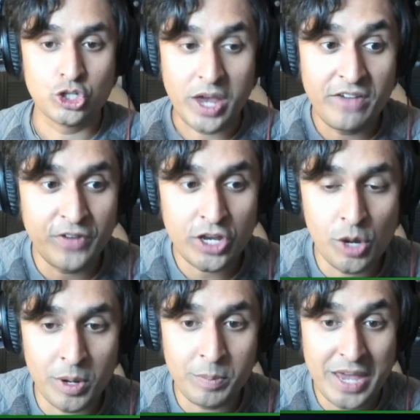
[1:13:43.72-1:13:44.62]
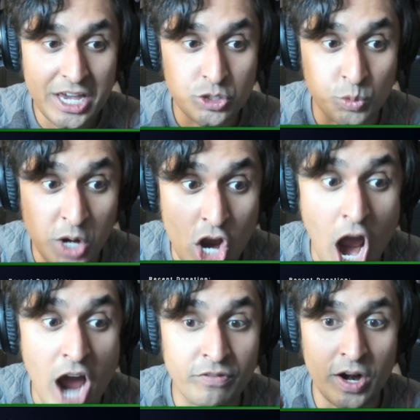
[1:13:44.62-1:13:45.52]
So if a human being is
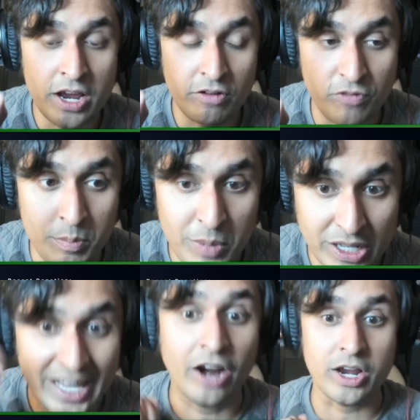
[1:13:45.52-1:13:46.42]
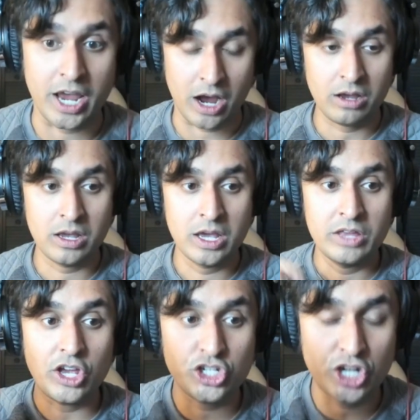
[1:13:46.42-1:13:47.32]
recovering from malaria,
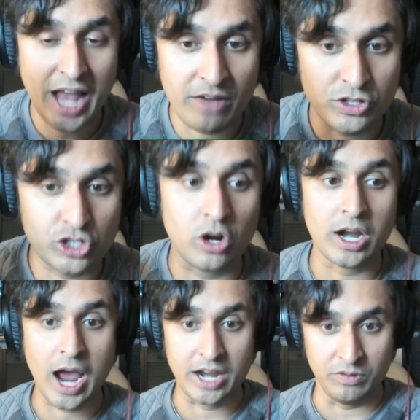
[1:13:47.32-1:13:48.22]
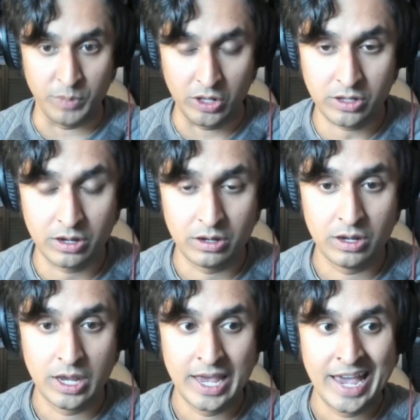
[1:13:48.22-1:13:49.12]
they should have a certain kind of milk.
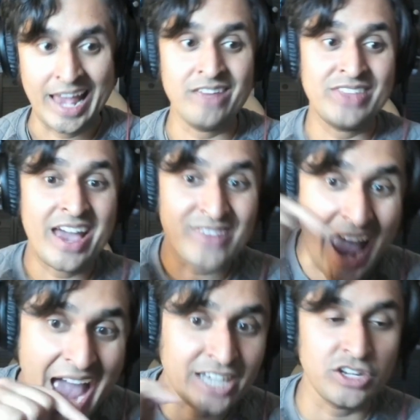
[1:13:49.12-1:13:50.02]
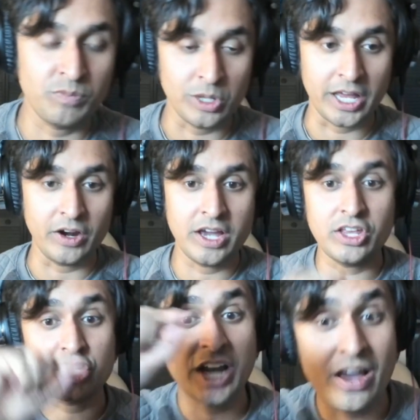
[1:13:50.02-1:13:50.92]
And if they have active
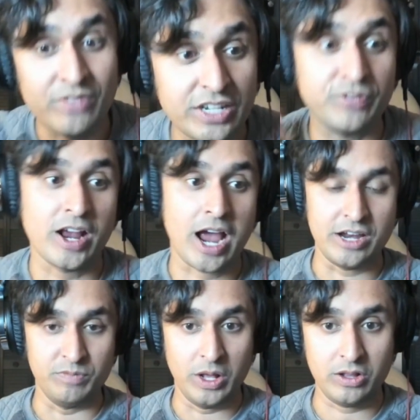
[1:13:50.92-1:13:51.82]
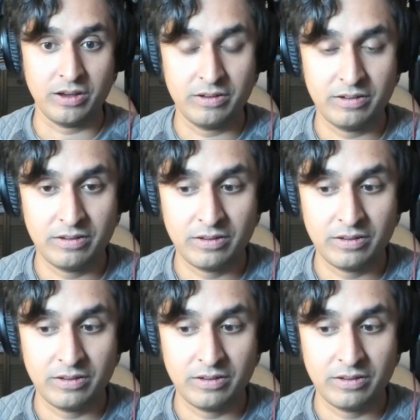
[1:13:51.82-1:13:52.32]
malaria, they should have a different kind of milk.